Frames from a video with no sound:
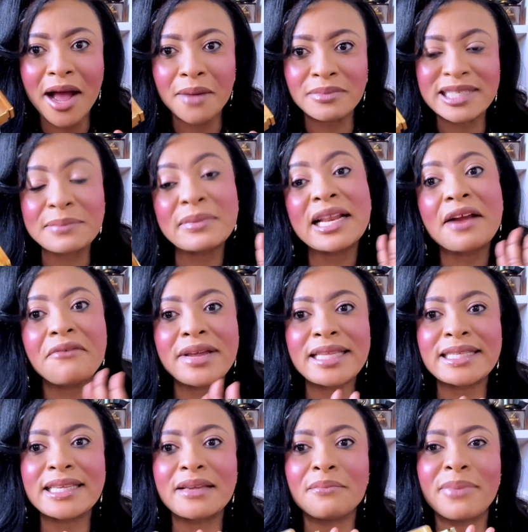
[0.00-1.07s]

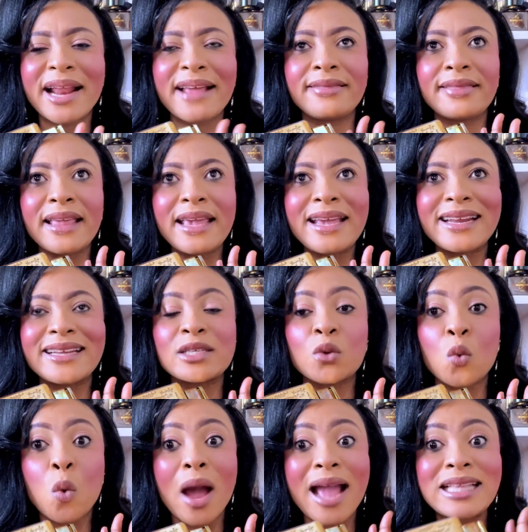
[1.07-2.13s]
similarity, but I think it is
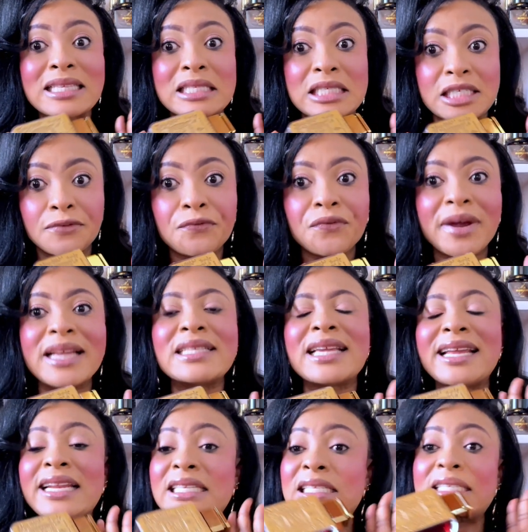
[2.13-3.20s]
quite different.
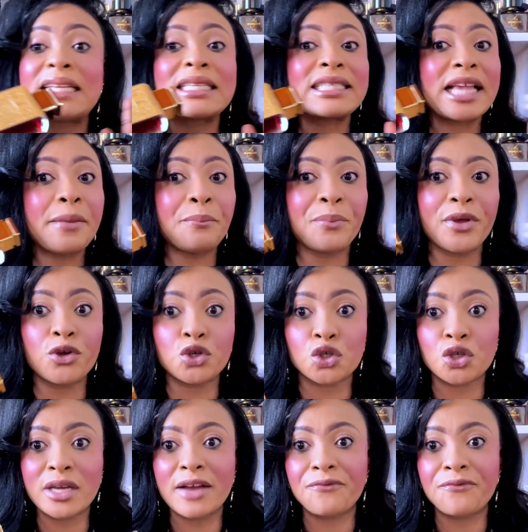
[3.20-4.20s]
It is in the same Pink Sugar